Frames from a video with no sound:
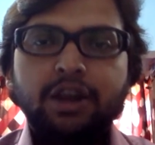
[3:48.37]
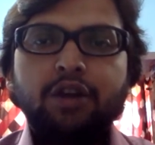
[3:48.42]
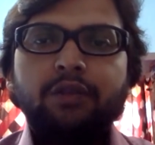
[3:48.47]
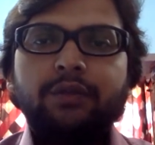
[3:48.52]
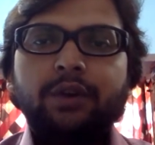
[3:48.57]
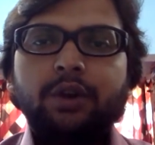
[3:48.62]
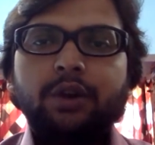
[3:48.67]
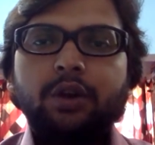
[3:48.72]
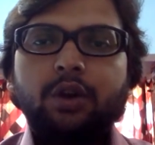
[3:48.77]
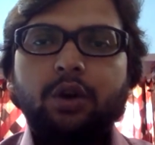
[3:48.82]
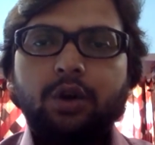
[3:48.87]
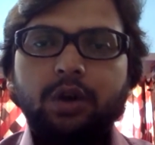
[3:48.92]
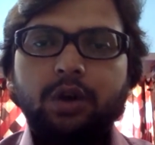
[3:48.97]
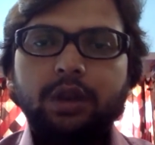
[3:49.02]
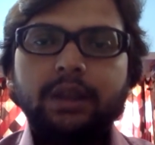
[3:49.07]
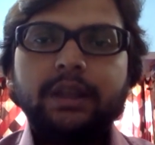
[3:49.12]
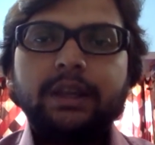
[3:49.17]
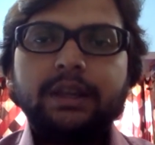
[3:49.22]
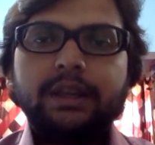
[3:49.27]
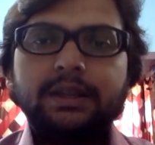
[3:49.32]
for
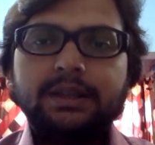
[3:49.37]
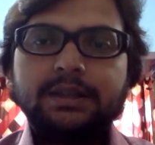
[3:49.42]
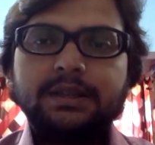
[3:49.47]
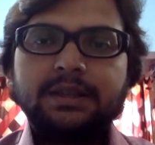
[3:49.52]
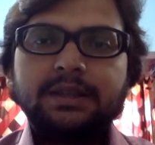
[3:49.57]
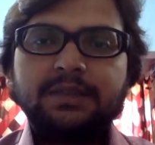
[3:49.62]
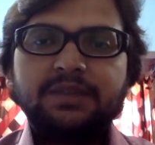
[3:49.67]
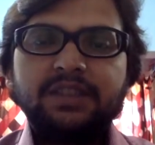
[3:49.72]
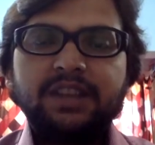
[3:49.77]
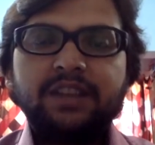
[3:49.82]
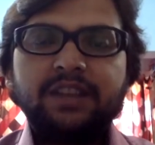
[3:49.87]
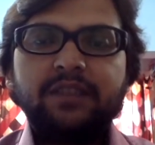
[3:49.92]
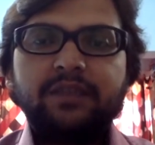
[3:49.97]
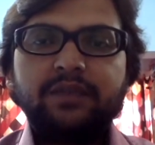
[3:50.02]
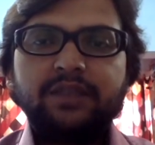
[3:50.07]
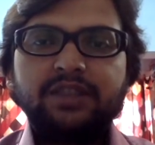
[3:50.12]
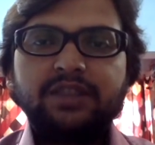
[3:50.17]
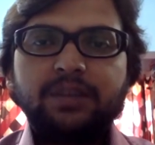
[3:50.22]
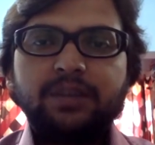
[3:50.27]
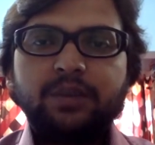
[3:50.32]
all the other subject
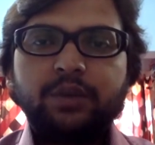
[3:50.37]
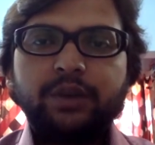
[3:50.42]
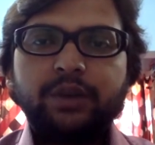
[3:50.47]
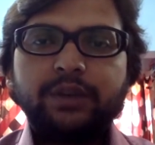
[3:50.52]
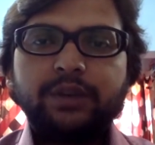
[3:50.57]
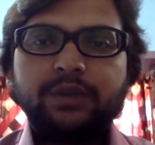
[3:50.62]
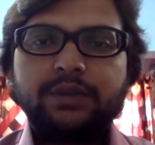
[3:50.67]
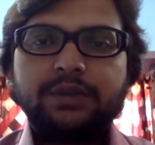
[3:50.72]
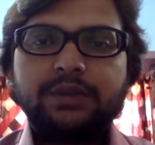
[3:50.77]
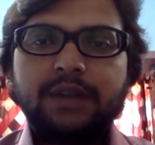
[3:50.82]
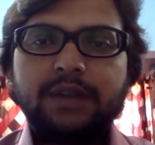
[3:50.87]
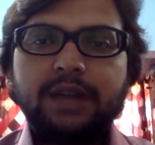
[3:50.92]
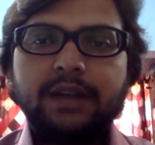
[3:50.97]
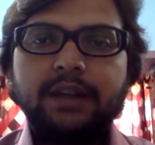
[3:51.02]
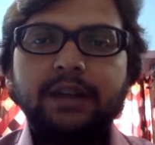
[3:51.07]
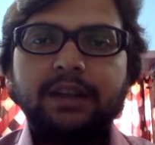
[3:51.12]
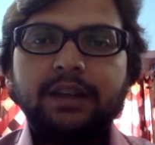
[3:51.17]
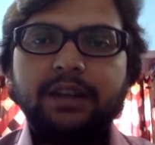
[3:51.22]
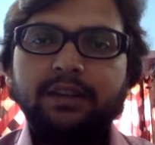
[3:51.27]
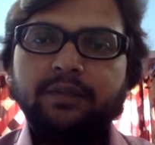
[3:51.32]
which I'm going to
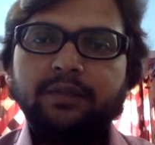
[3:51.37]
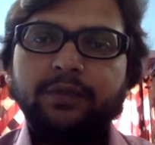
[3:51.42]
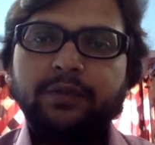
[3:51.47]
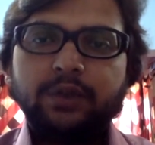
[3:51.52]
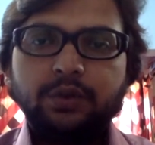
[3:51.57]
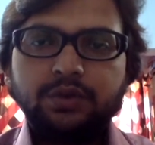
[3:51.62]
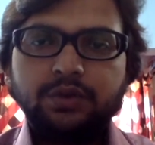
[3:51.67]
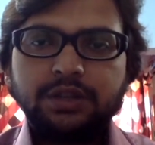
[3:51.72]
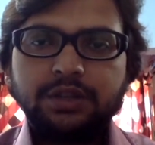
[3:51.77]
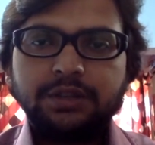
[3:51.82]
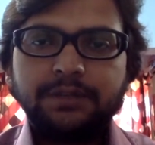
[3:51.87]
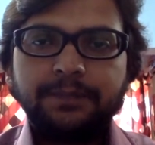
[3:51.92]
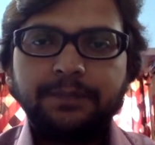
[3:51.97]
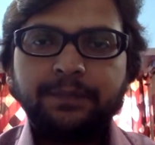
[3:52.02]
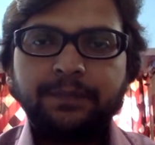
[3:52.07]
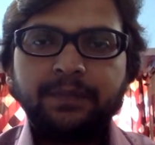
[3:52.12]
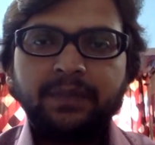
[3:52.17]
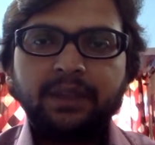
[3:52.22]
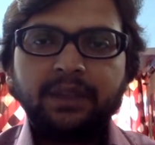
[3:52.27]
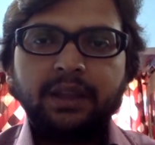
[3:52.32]
start in future.
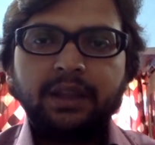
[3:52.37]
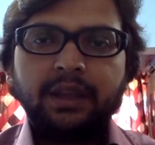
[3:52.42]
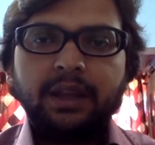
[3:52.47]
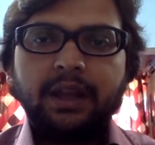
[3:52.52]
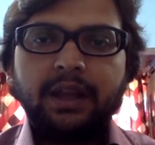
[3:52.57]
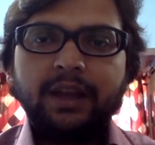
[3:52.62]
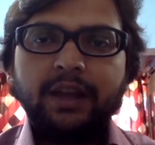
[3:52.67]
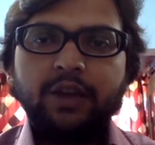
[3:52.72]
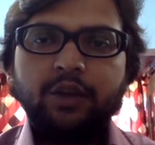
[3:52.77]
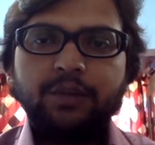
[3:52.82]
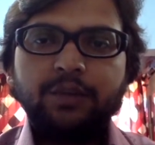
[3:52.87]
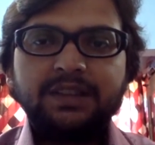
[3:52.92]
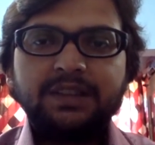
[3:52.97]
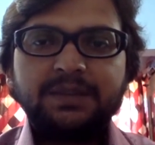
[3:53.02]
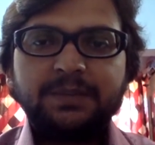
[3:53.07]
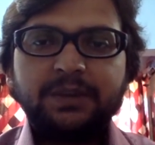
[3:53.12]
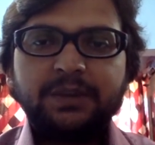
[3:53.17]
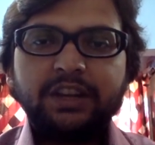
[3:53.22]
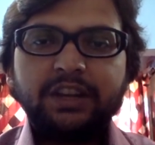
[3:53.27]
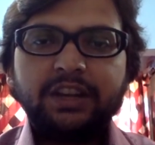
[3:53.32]
I hope
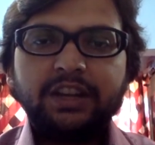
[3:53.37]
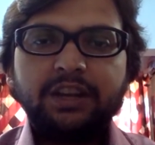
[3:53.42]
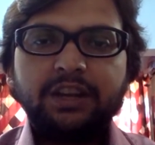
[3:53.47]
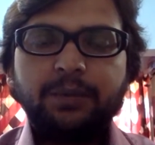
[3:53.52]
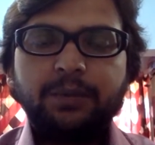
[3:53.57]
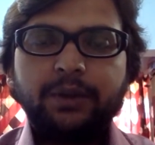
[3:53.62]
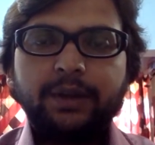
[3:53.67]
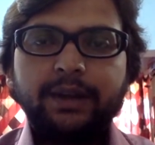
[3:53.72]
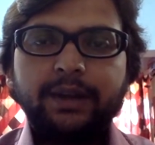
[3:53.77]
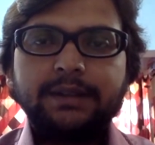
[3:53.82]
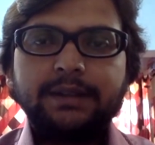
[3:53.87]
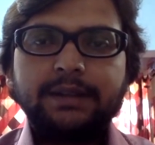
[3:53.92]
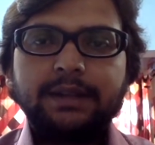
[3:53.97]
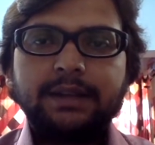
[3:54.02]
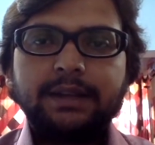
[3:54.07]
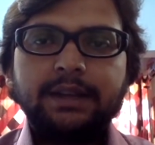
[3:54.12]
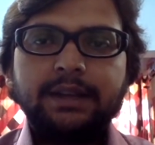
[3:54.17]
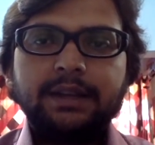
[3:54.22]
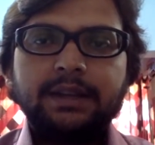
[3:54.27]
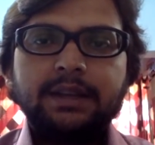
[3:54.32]
this particular point is
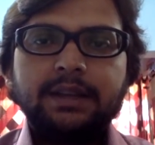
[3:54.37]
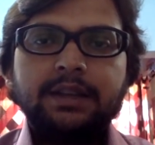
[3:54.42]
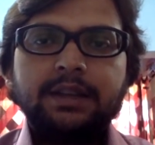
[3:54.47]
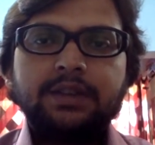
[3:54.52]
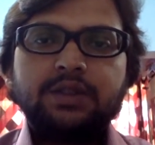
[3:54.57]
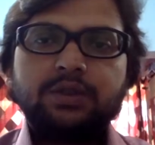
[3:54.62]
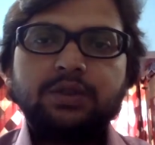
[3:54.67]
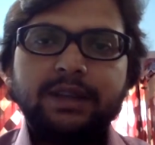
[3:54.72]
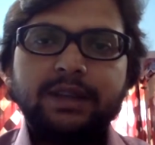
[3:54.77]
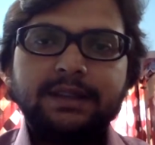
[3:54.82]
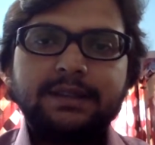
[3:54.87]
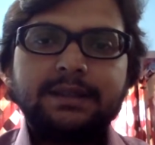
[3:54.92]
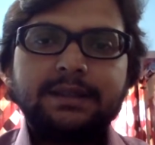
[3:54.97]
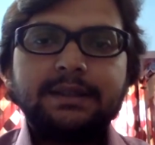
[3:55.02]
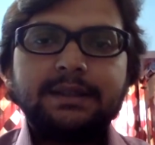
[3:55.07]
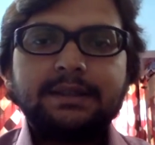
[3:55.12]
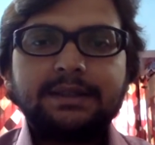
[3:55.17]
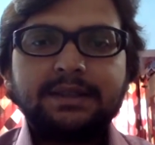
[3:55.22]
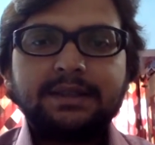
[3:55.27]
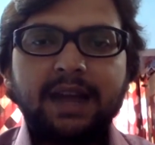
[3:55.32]
clear. So let's
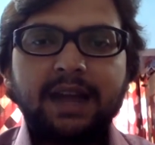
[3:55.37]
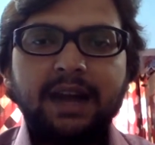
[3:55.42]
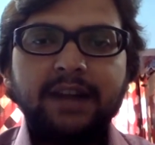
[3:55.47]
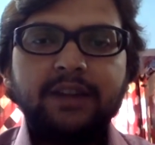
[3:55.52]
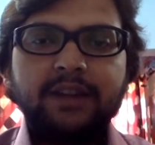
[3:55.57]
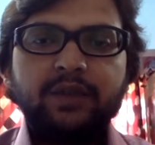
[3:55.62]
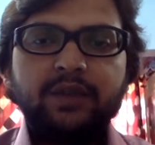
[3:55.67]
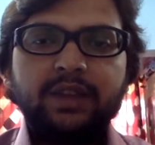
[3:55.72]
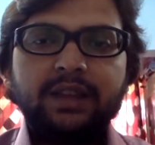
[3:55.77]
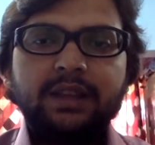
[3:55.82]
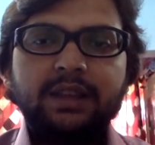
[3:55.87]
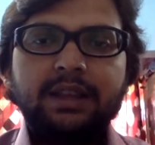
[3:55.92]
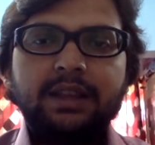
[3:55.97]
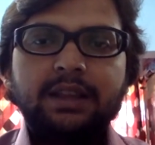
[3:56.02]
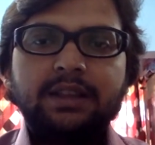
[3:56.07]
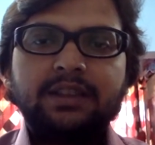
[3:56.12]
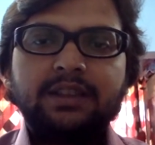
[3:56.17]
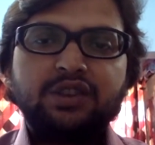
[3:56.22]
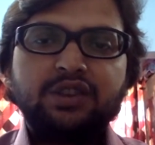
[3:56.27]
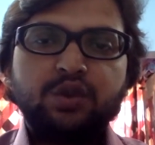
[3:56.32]
start with
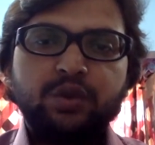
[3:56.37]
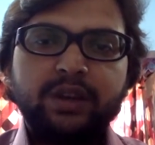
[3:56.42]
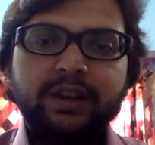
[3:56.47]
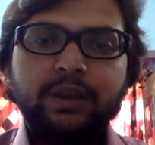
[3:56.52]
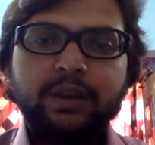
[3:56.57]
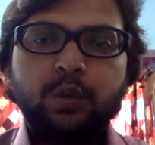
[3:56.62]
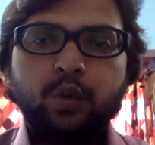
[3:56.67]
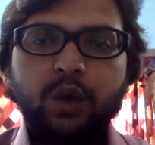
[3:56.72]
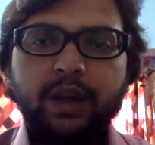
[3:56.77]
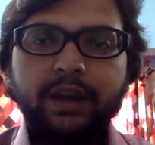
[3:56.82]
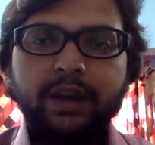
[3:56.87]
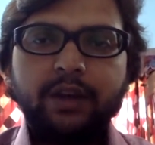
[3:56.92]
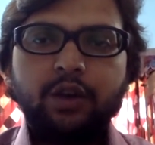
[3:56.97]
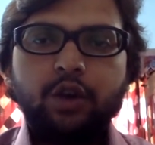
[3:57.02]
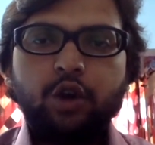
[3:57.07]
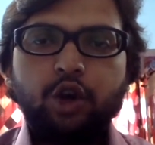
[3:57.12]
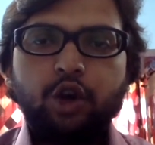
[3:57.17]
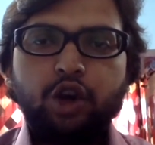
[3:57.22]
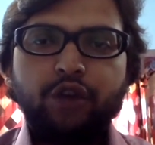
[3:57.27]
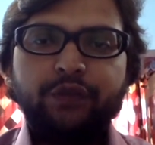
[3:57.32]
unit 1
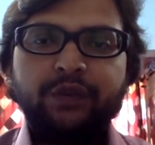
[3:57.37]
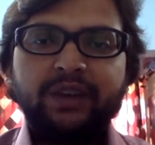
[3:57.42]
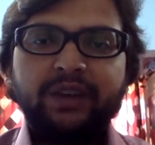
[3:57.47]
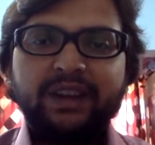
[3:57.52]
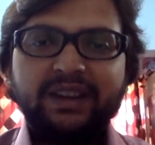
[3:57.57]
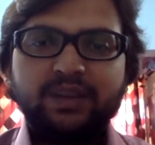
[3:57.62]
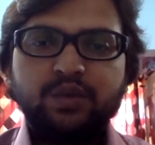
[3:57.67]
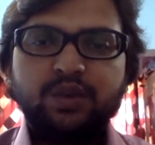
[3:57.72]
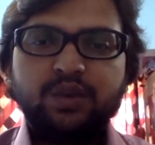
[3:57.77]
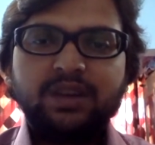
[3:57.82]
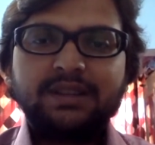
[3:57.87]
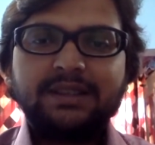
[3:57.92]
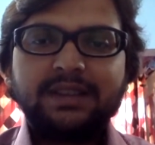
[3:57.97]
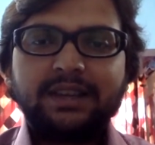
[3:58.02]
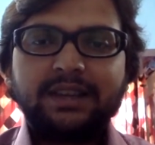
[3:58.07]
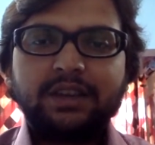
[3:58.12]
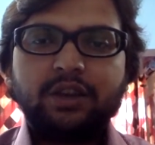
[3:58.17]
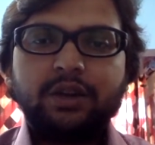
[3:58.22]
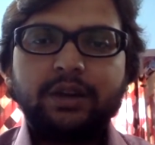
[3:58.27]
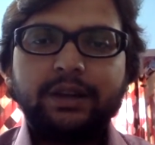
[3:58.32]
of network
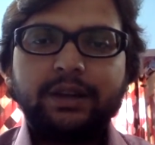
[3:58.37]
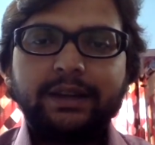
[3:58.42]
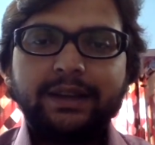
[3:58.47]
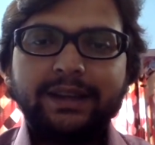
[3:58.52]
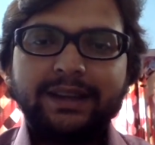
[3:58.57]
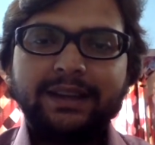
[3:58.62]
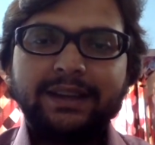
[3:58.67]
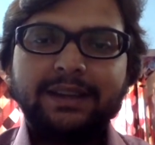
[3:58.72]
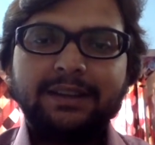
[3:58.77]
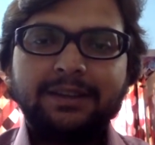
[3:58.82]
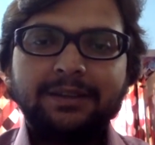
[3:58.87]
security.